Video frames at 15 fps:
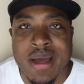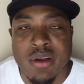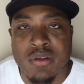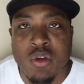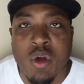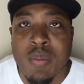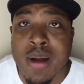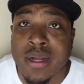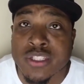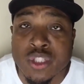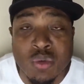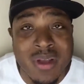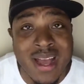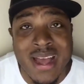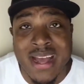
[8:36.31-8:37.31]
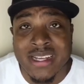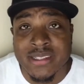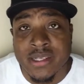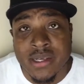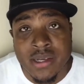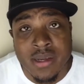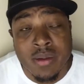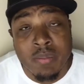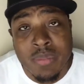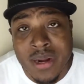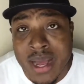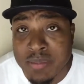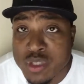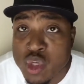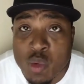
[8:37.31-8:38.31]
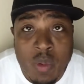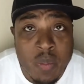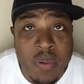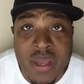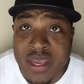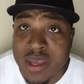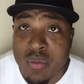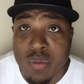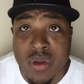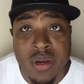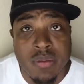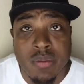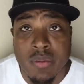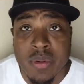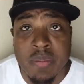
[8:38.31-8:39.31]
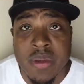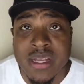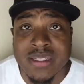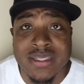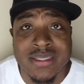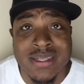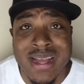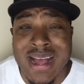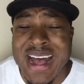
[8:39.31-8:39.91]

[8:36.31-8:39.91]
I don't know about you guys, but I'm super picky with benches.